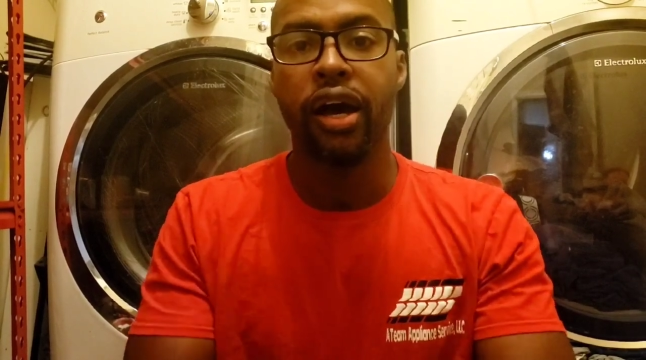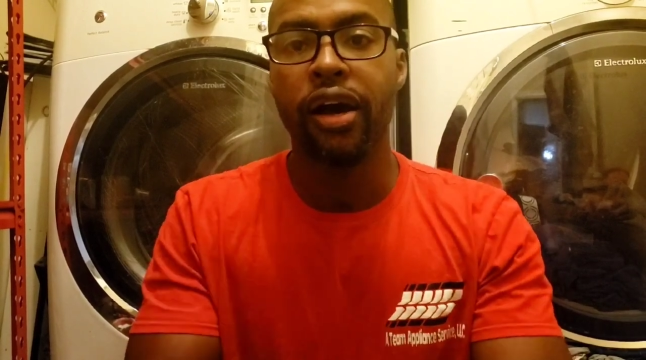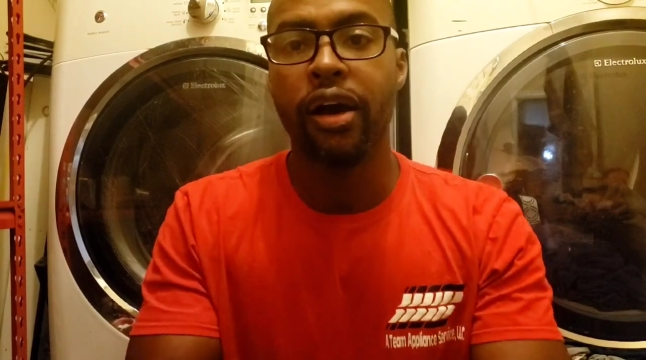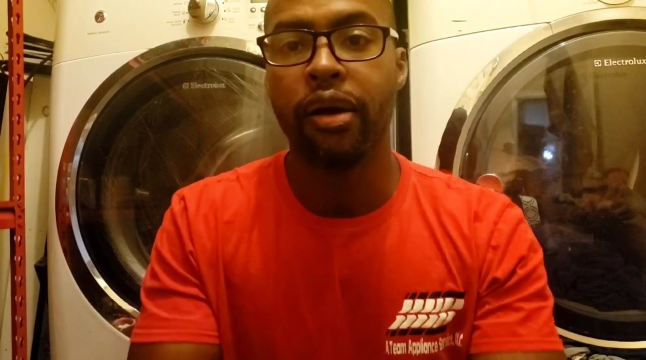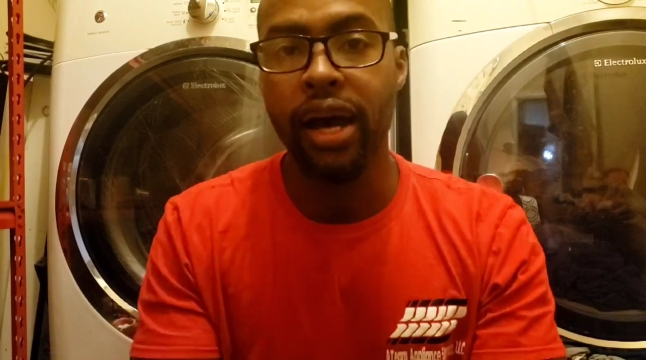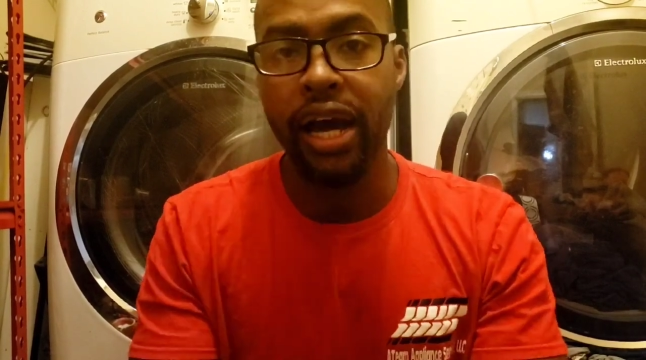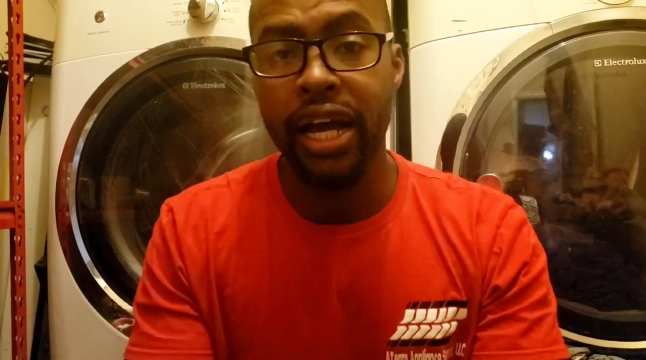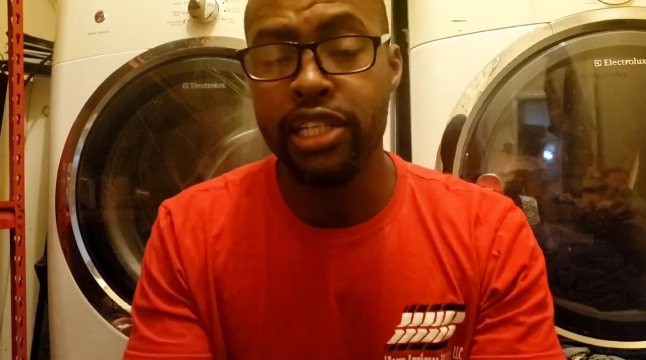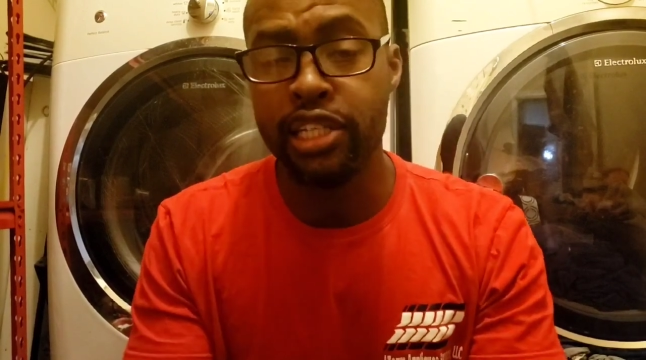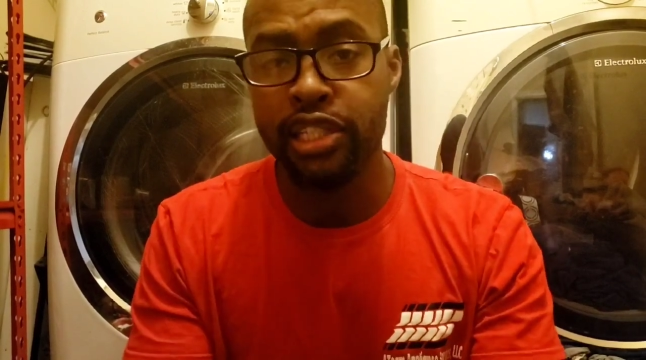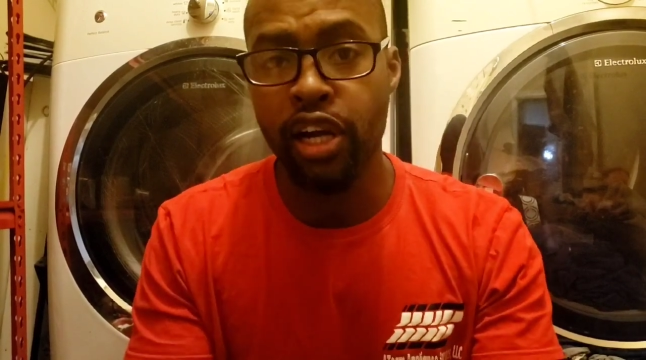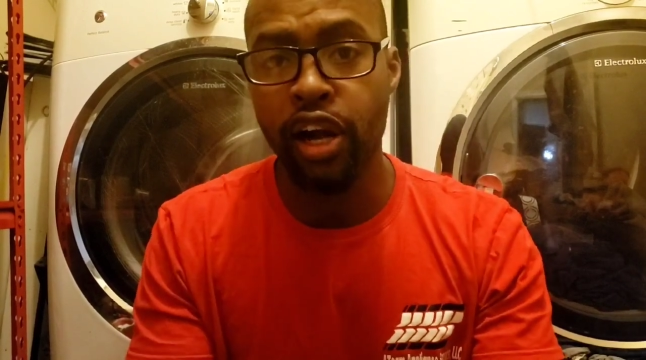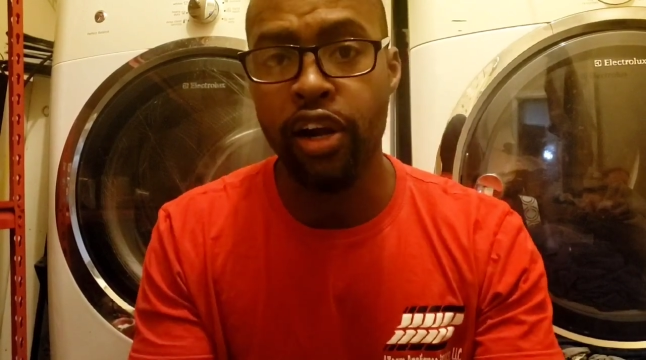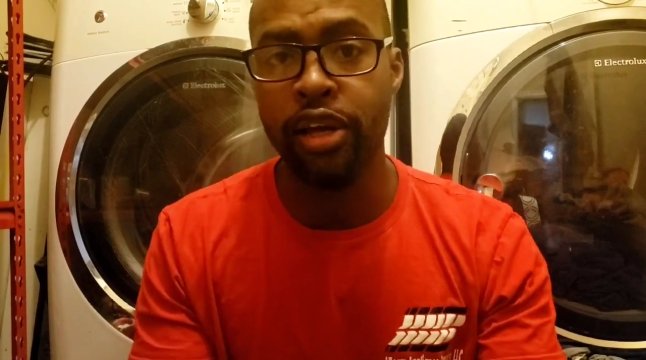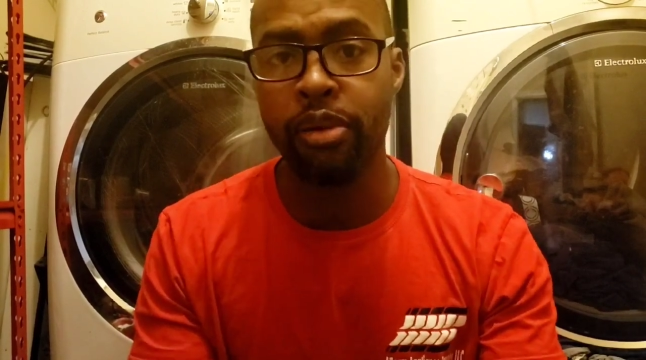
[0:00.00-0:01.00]
Uh, I
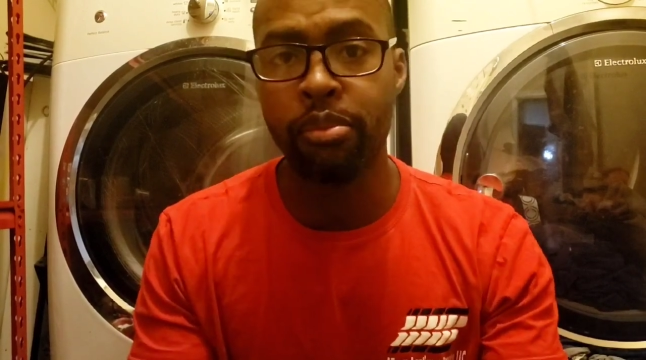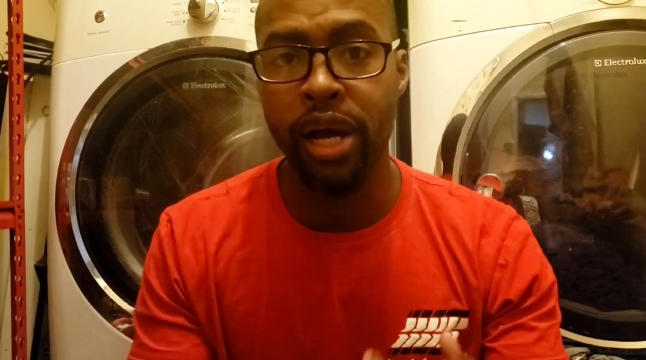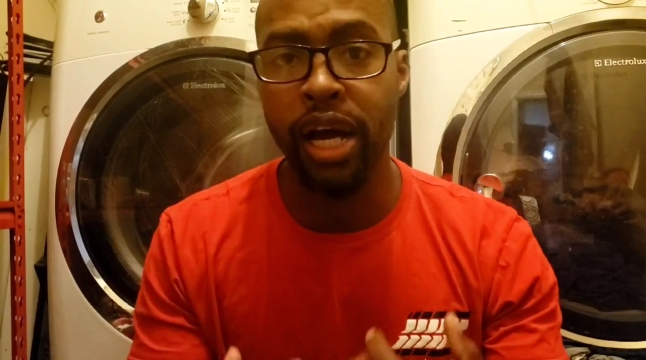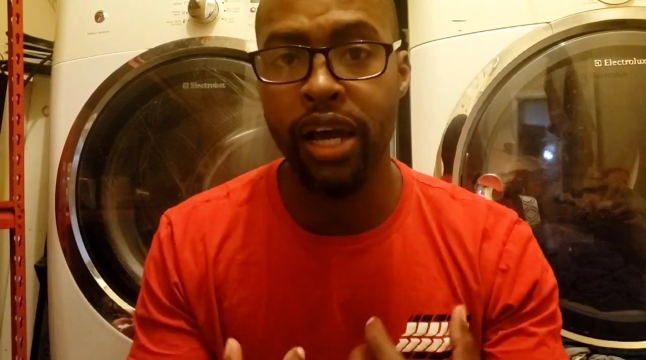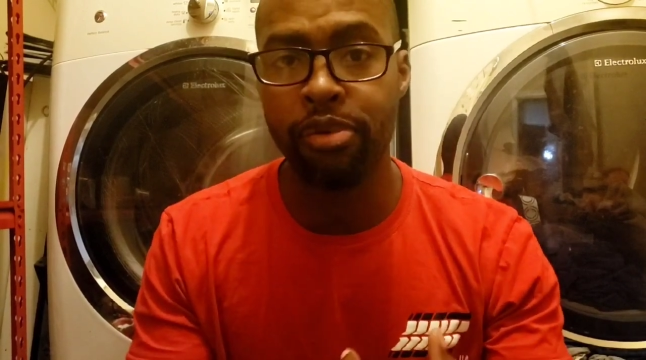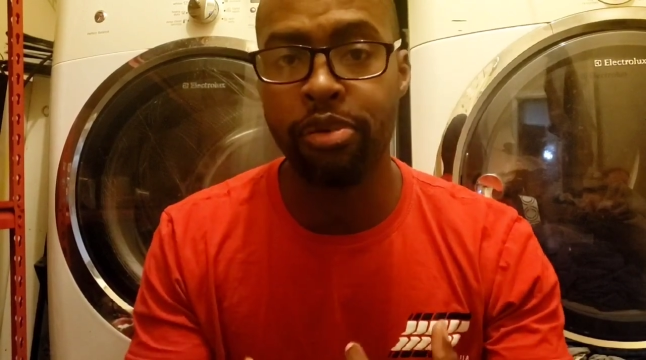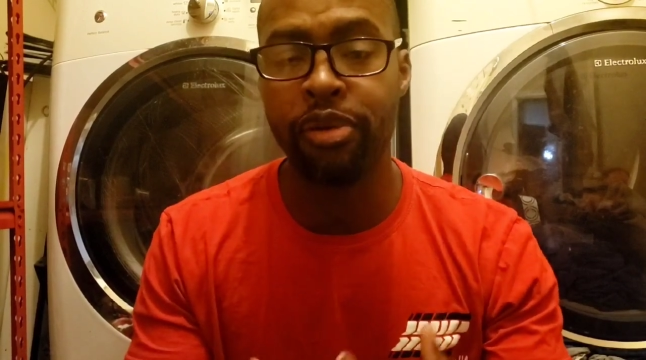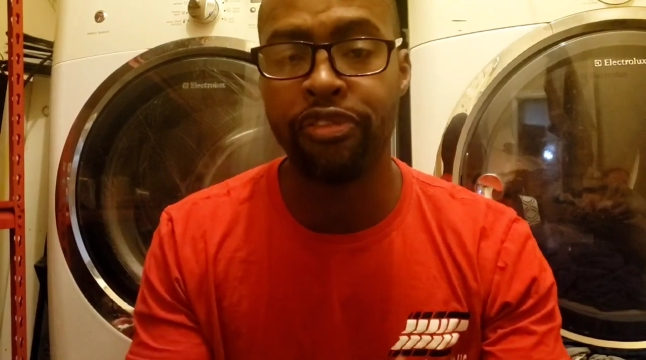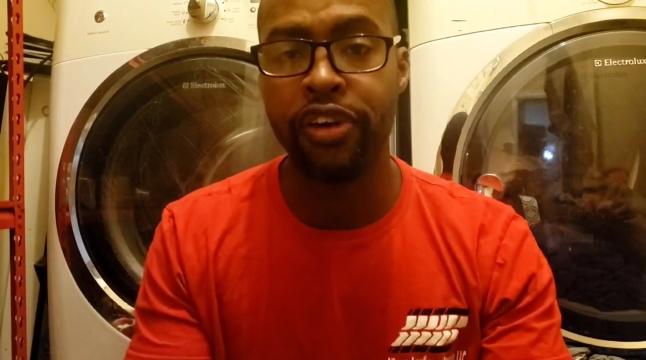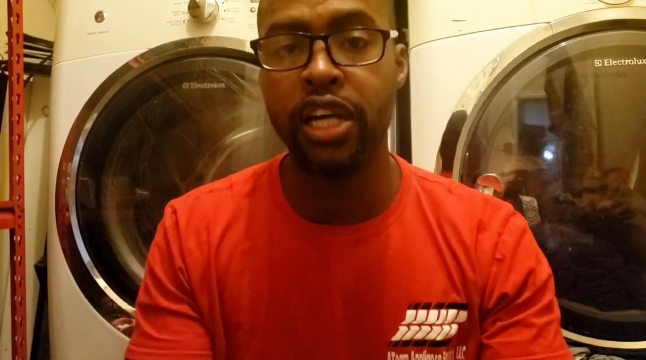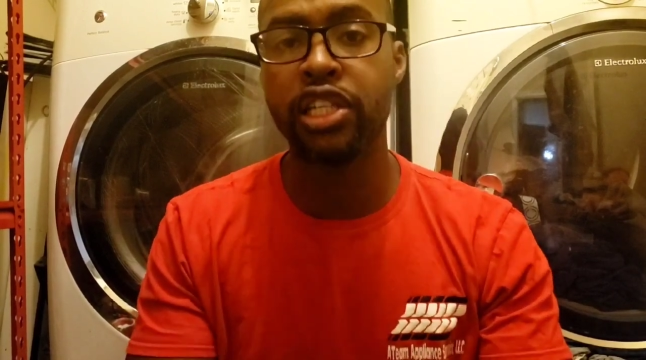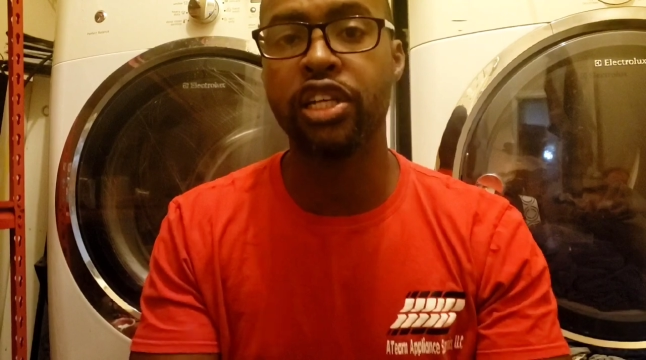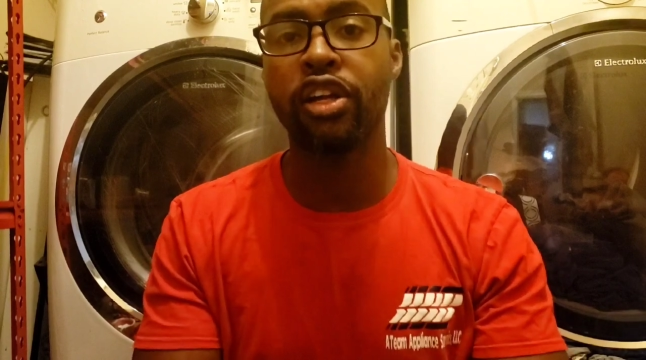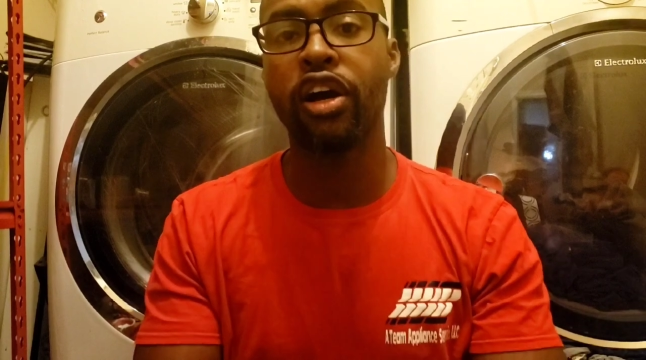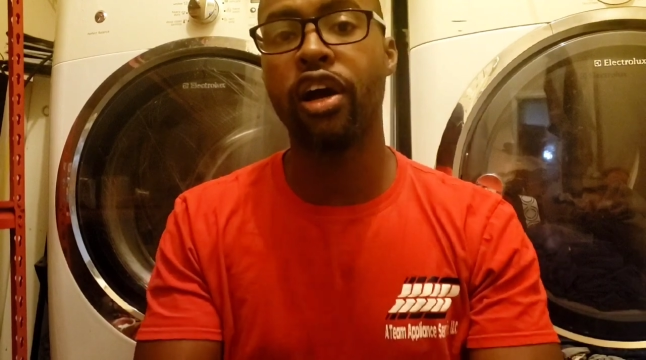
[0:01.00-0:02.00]
started my
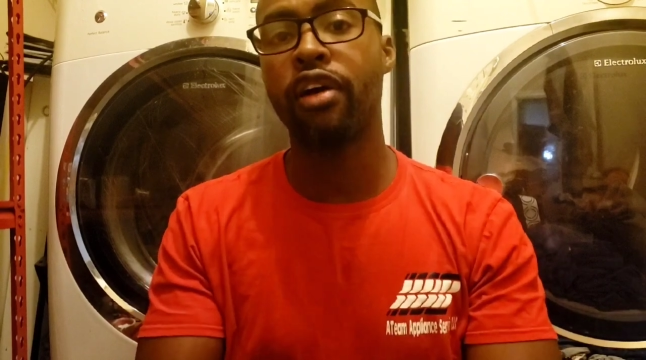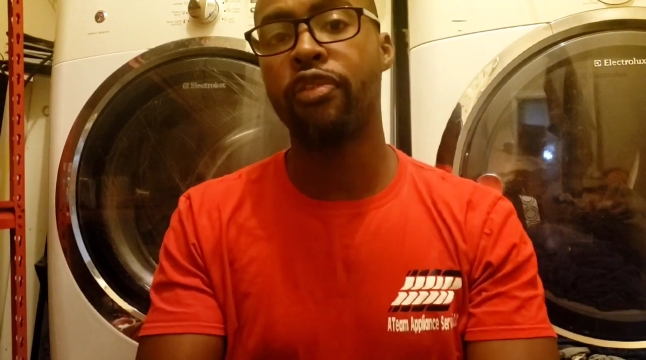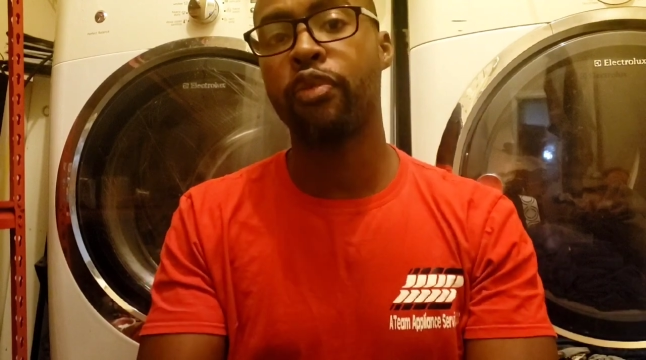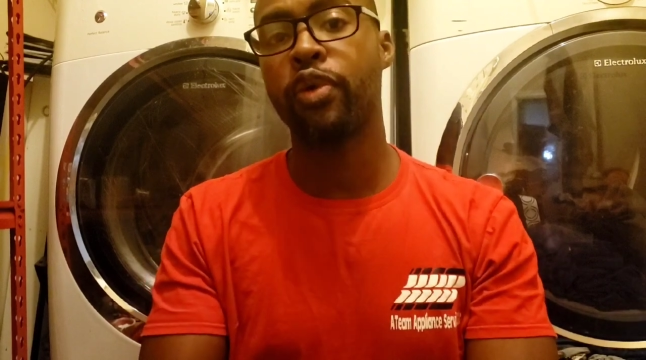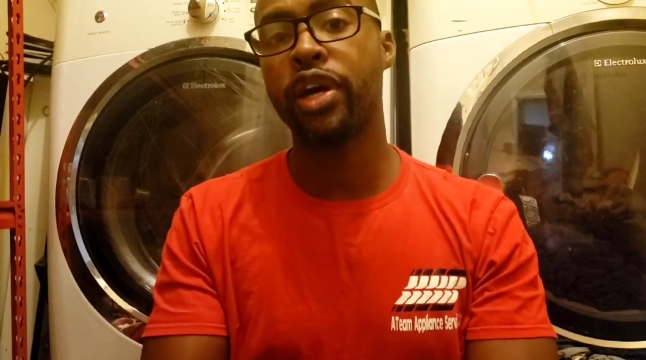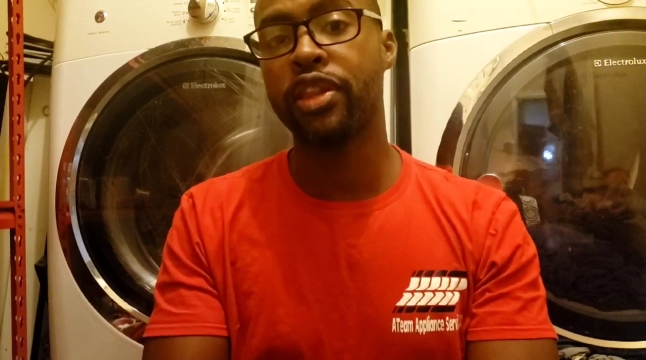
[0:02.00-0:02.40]
profession off